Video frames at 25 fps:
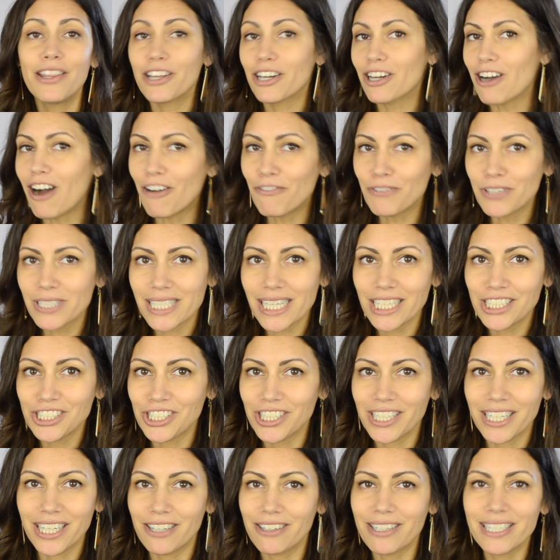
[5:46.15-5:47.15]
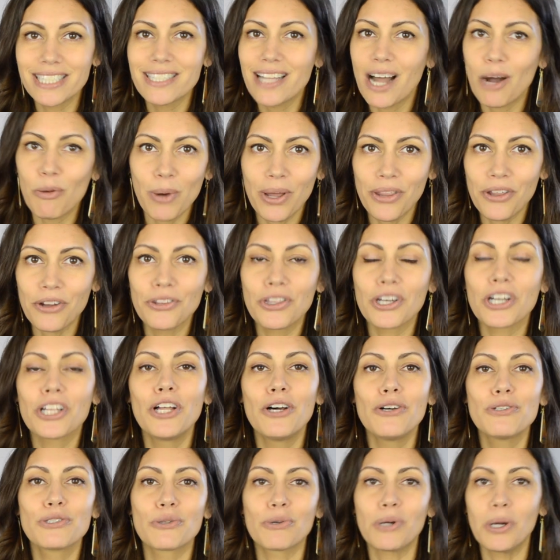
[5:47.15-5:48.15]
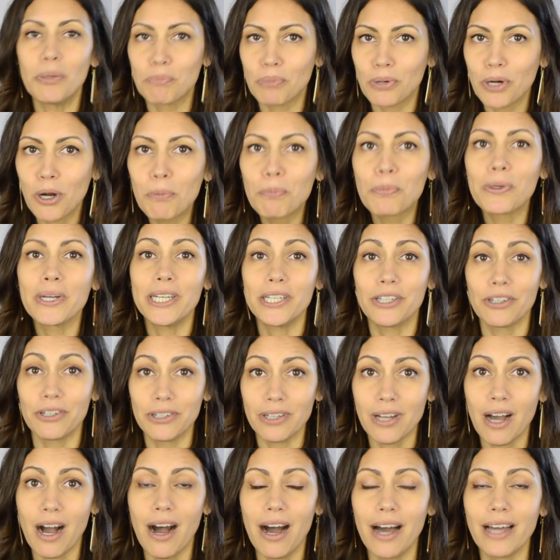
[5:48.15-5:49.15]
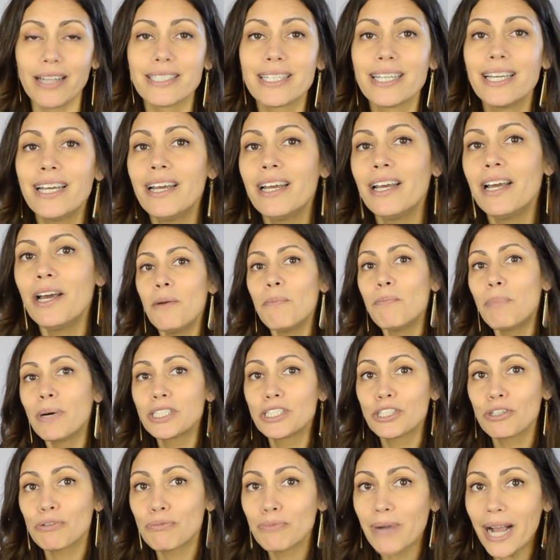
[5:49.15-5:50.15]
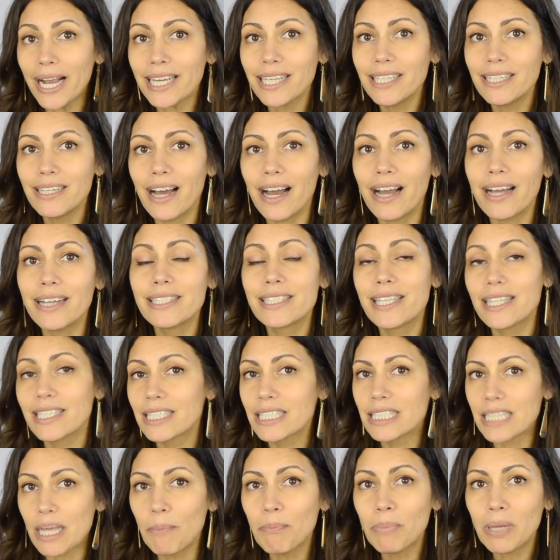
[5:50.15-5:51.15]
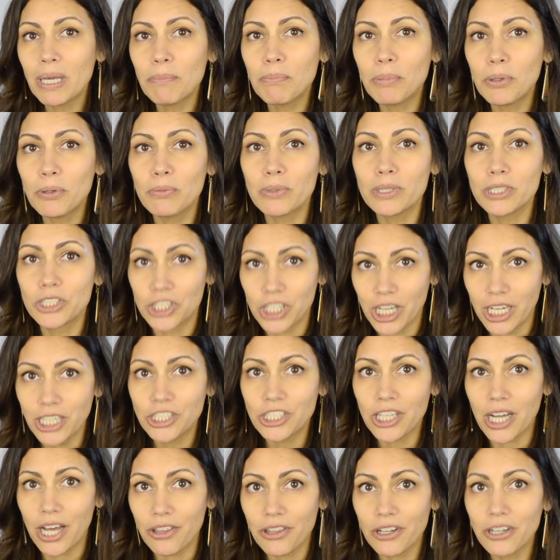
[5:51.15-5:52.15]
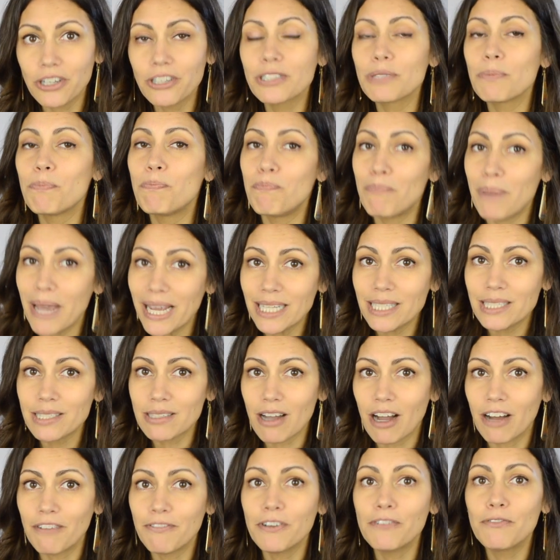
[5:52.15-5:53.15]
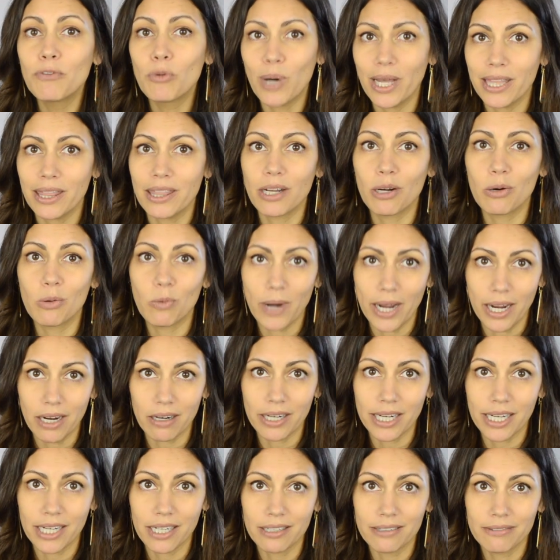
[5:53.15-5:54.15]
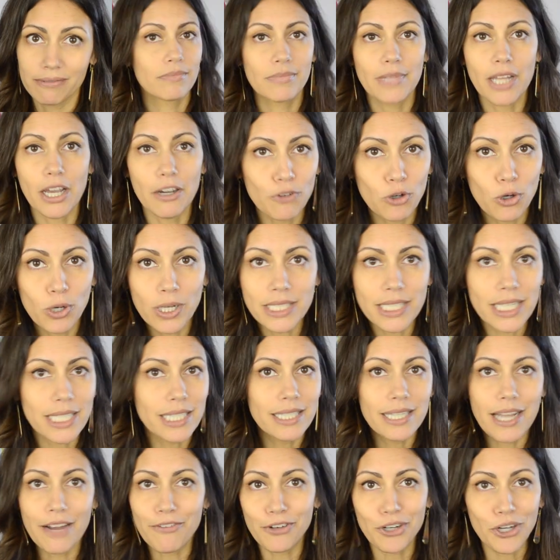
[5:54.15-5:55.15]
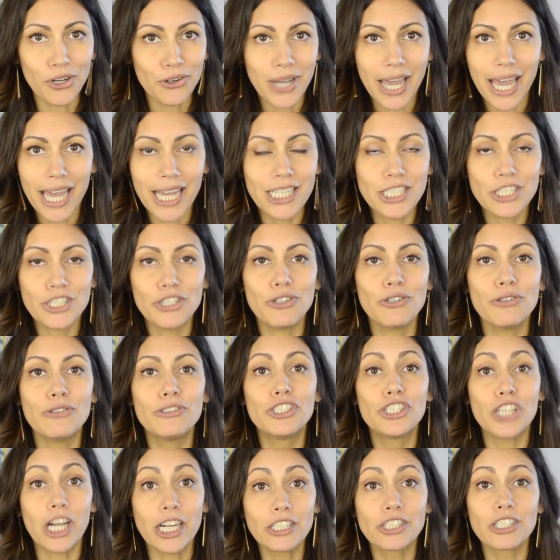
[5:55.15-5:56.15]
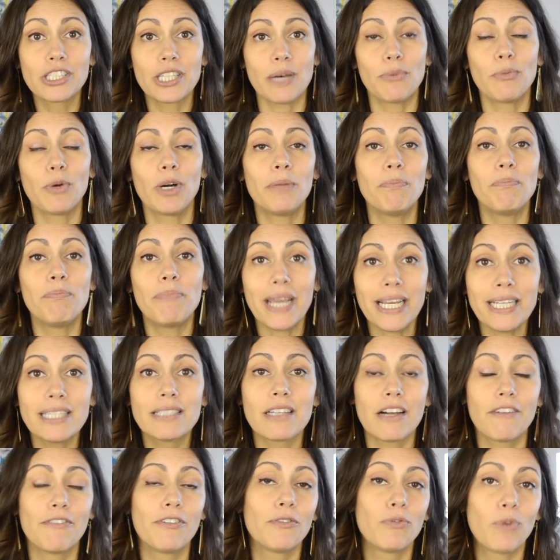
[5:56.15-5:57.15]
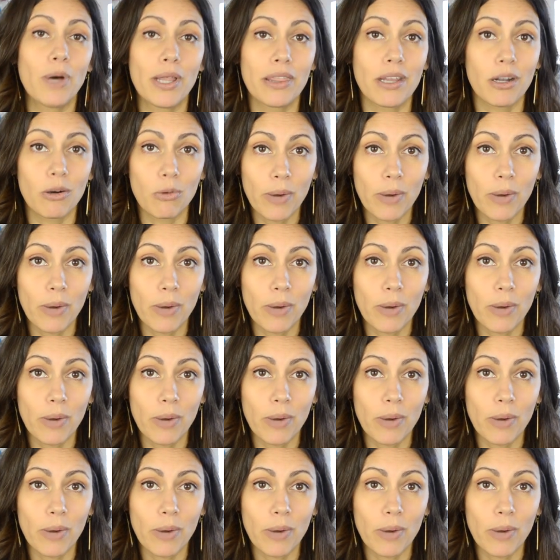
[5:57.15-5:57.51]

The conversation here is not whether the clothes are appropriate or not but to recognize that some people will judge others based off of what they're wearing. Now, of course, it's never okay to judge someone based off of what they're